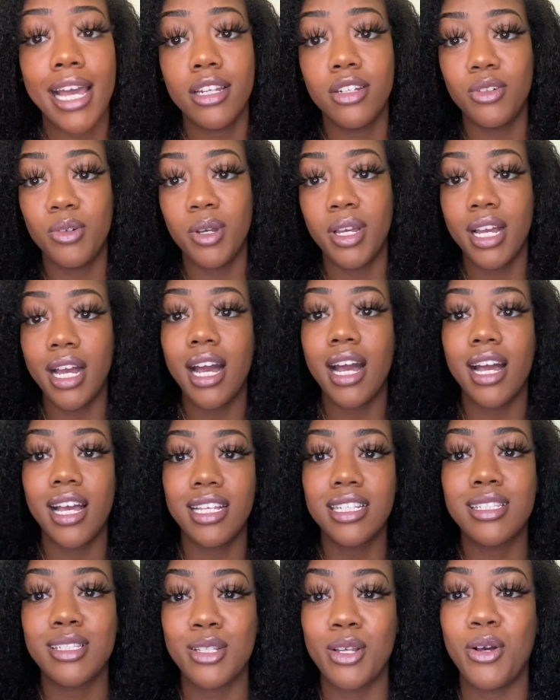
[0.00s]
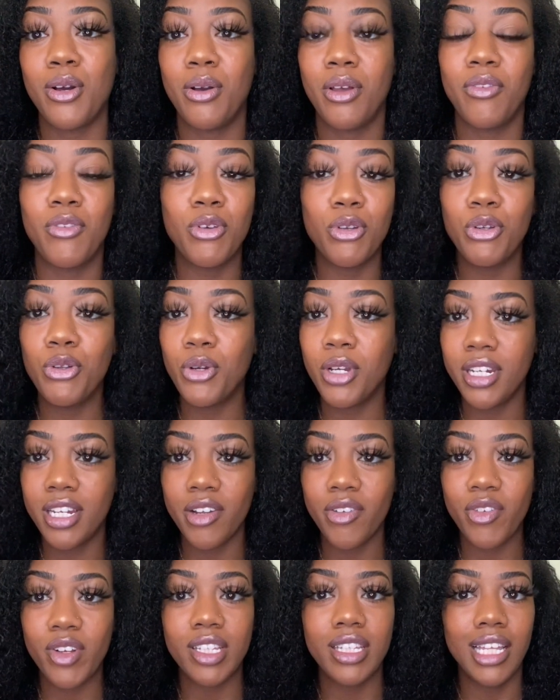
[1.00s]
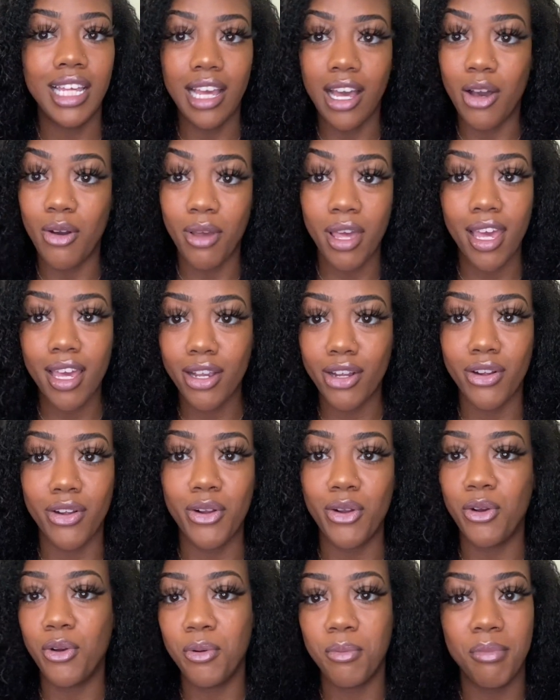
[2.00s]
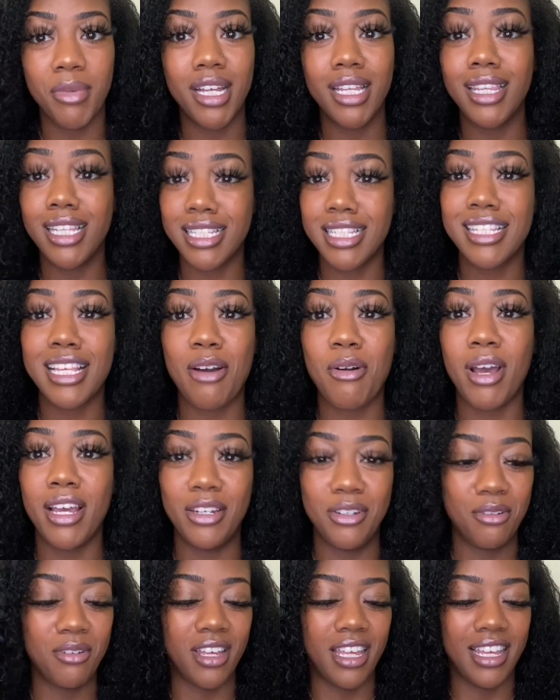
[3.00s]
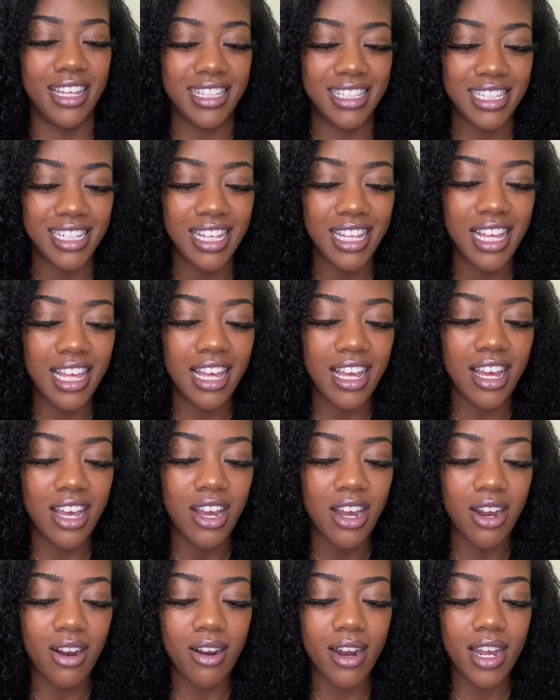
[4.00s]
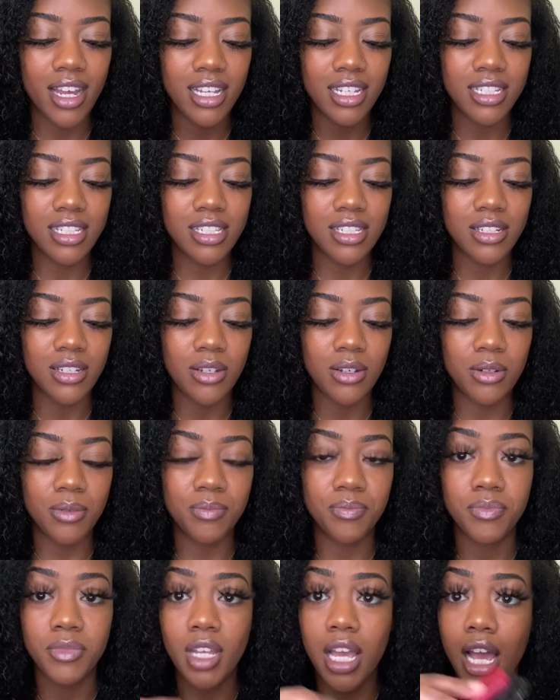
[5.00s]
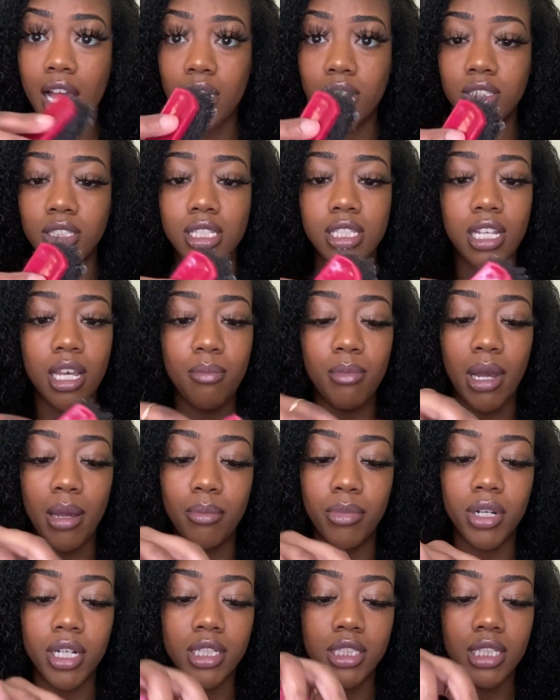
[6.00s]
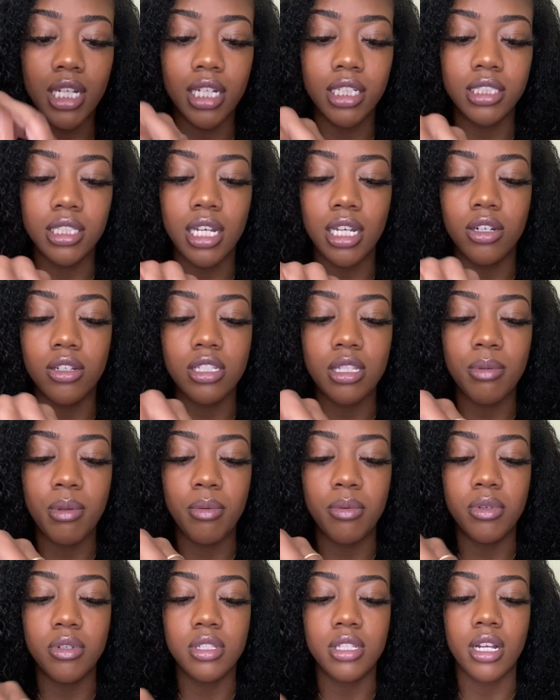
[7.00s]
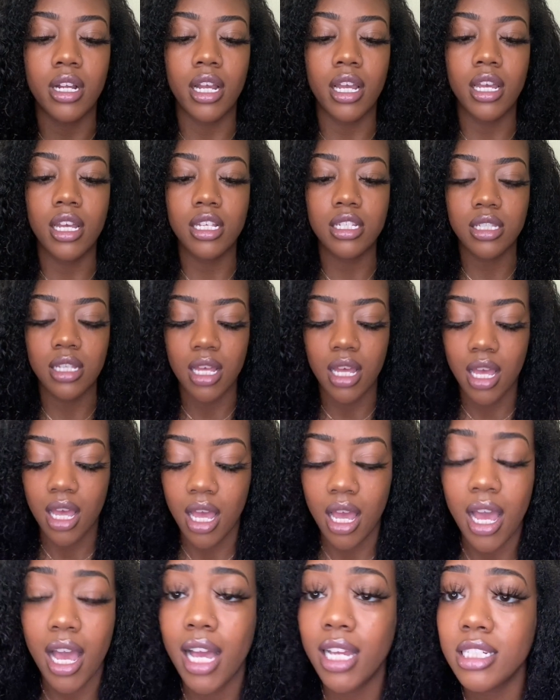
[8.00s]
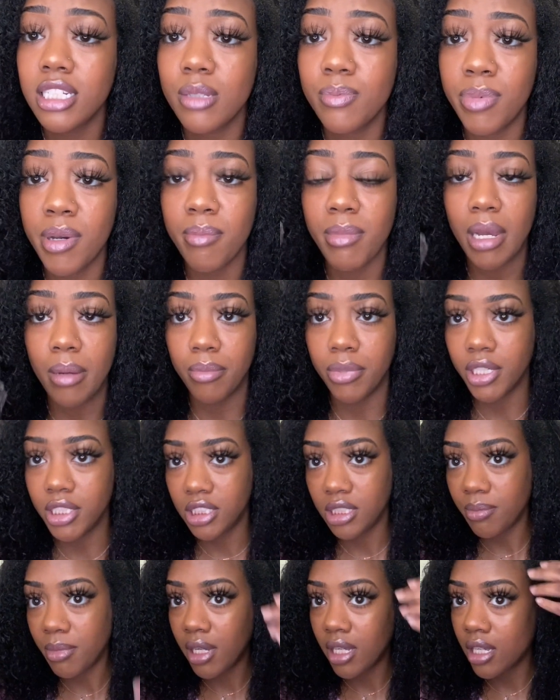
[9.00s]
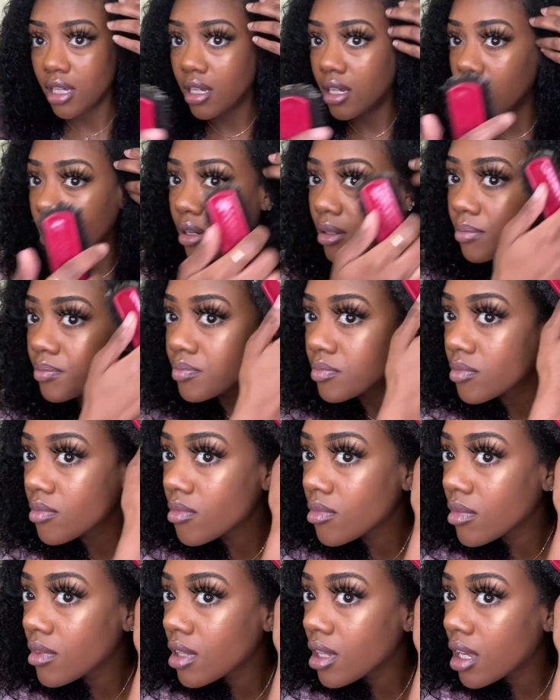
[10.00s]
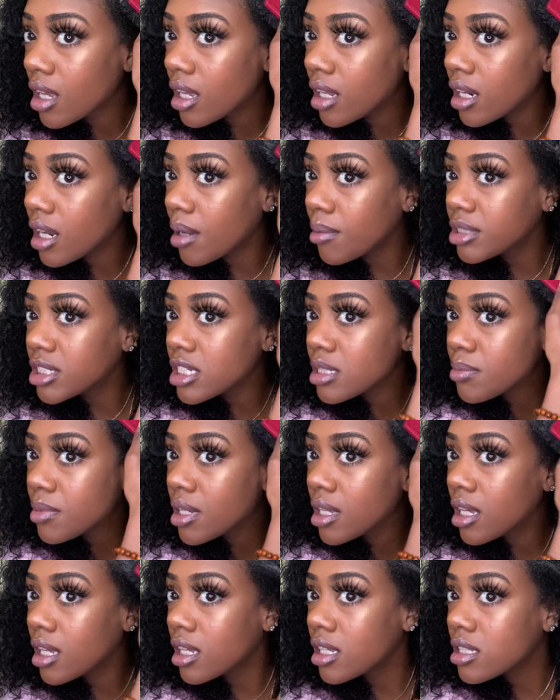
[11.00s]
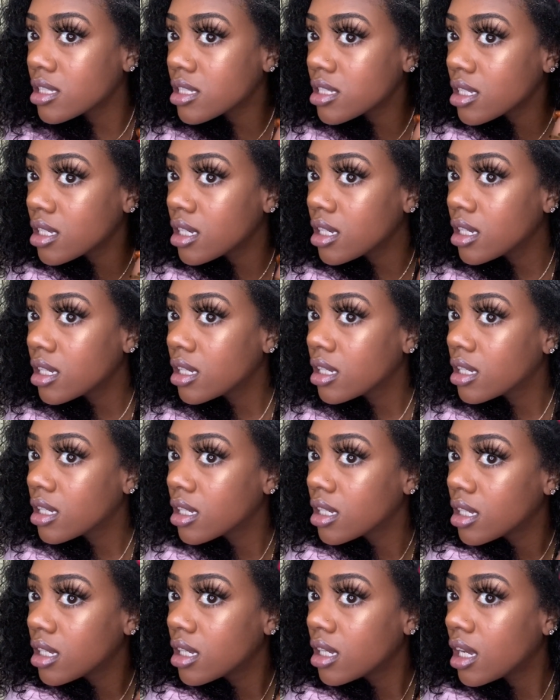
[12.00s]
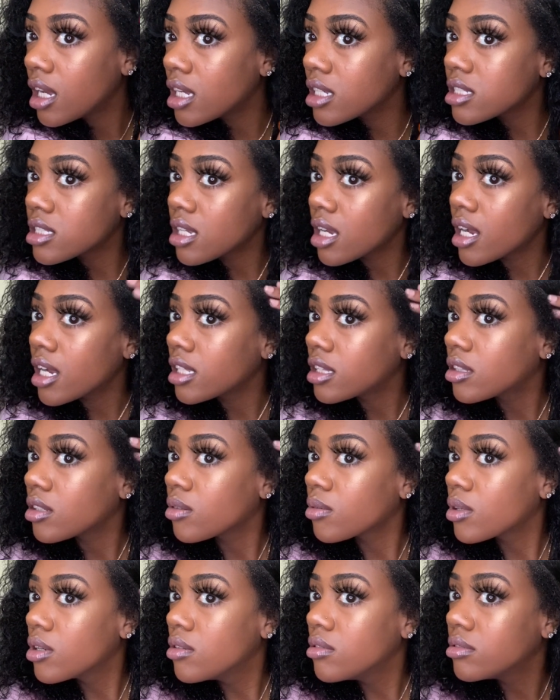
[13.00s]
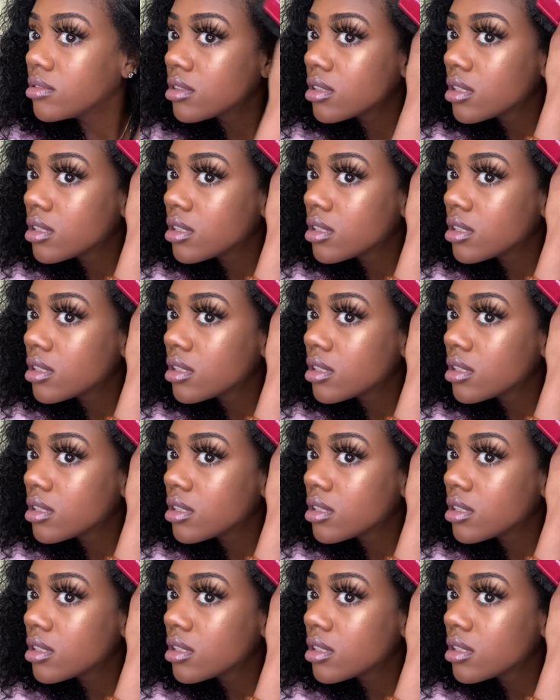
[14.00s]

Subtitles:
do it, guys. So if you do it differently, okay girl, but this is how I do it. All right, so I usually take my brush. Actually, I know some people use their hands. I just put my brush in my Eco and I'll just begin to, I start at the root